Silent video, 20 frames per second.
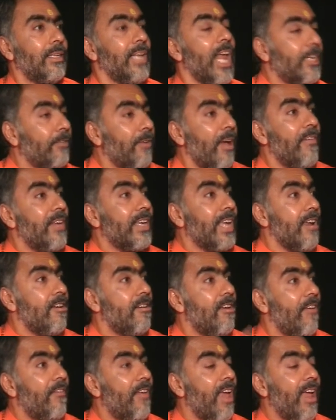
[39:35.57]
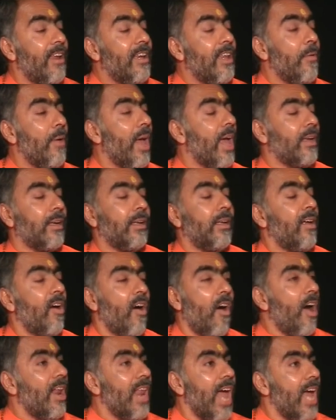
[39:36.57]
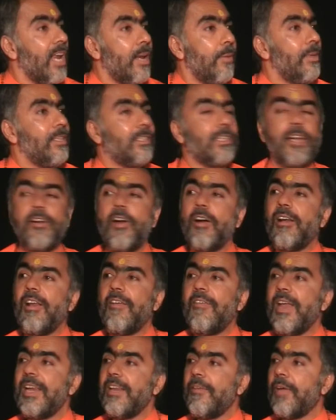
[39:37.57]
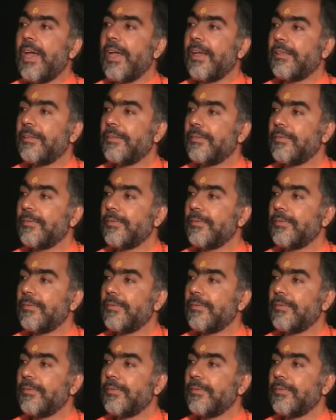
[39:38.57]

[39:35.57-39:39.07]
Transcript: That's why we can live anywhere. All animals cannot live anywhere.